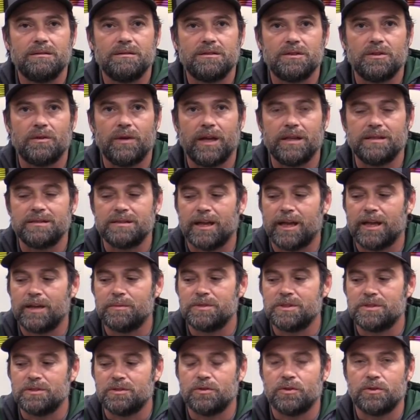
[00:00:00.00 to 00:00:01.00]
So hence, I
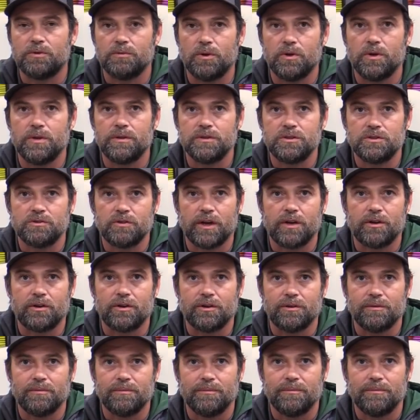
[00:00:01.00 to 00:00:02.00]
am still throwing the striker.